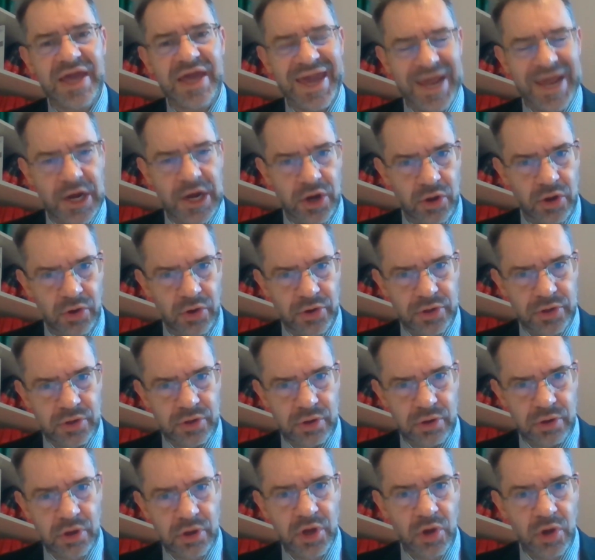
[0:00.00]
a
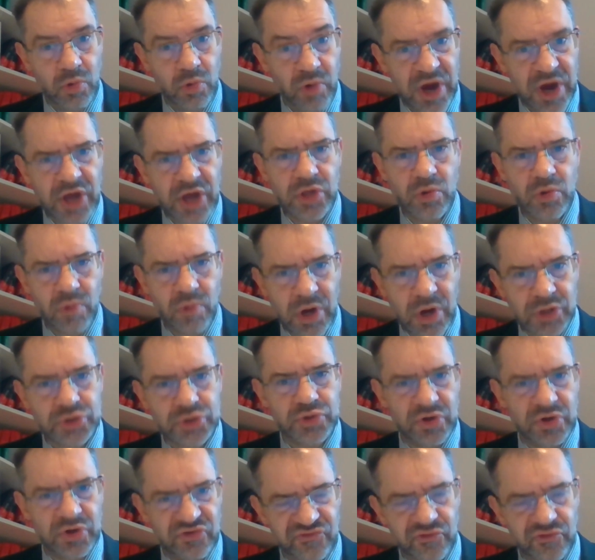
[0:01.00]
lawyer where you want to
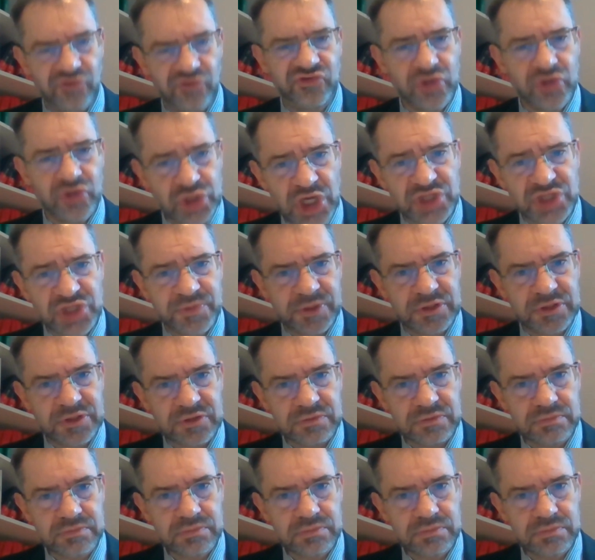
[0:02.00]
enforce your judgment.